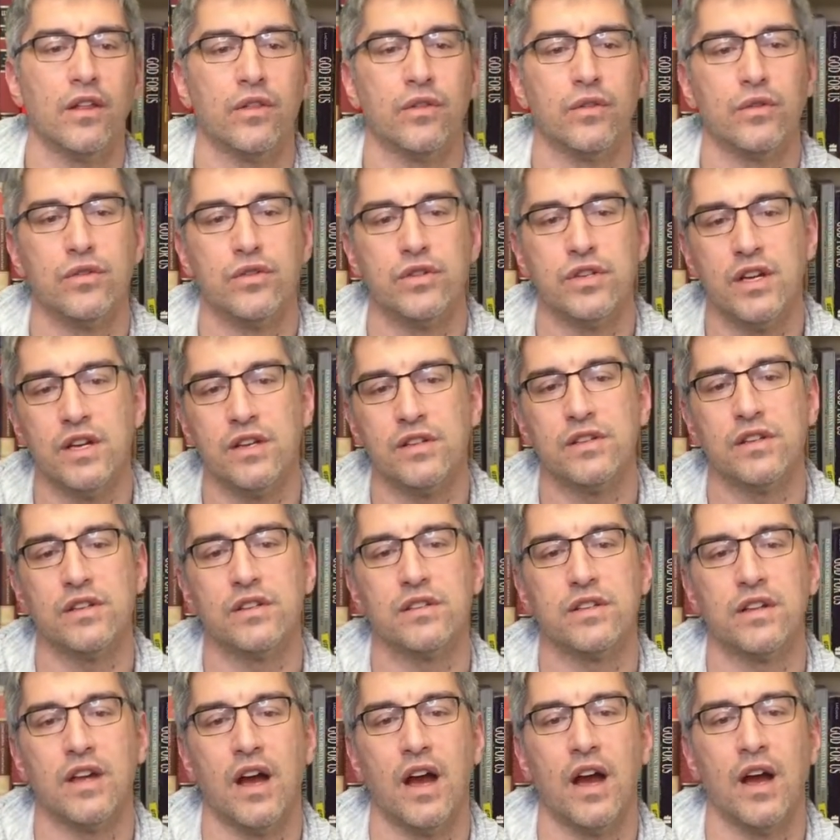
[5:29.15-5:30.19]
through
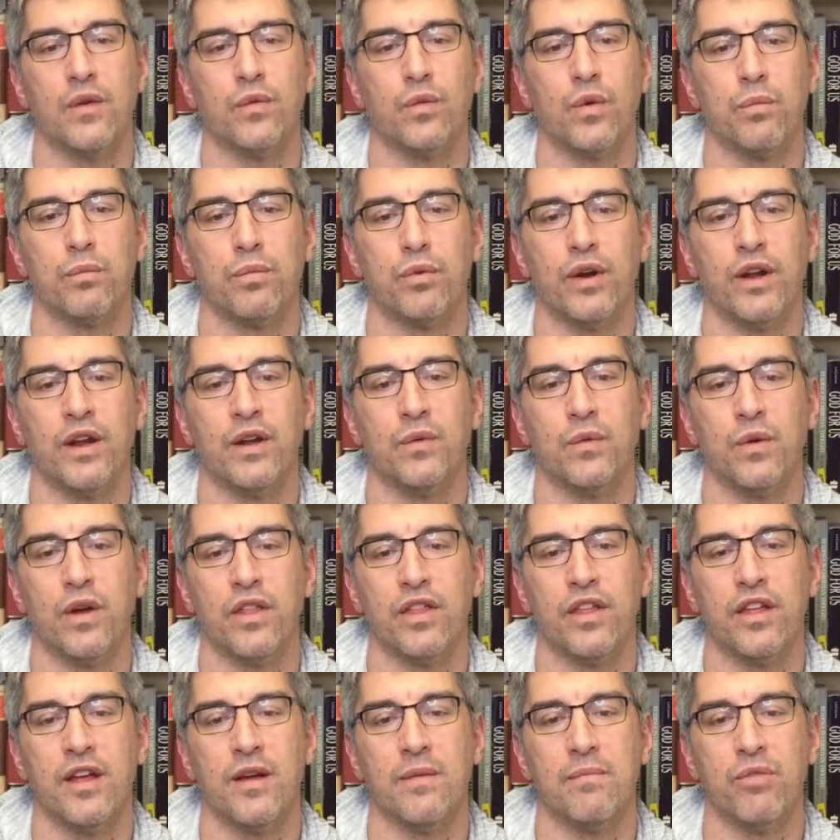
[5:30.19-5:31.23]
Jesus, God will bring
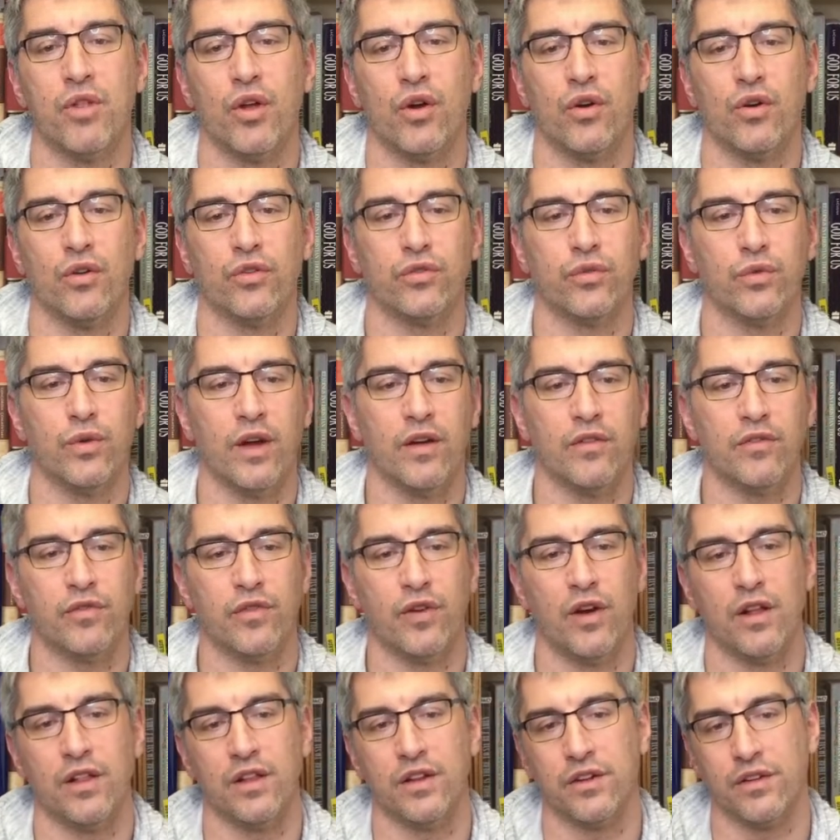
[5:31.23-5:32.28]
with him those who have
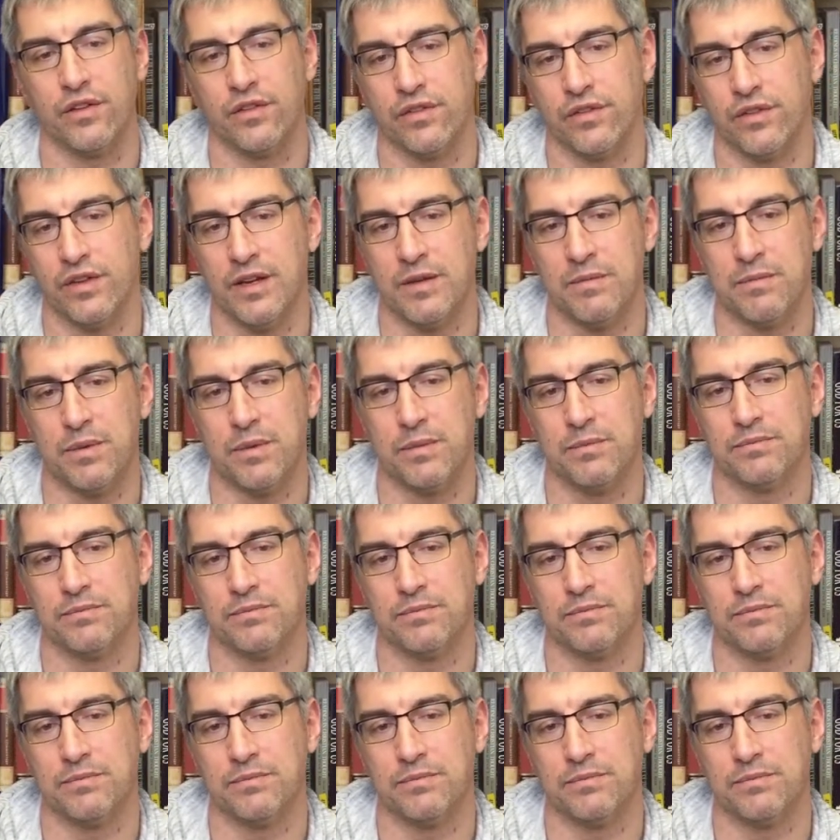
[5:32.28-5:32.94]
fallen asleep.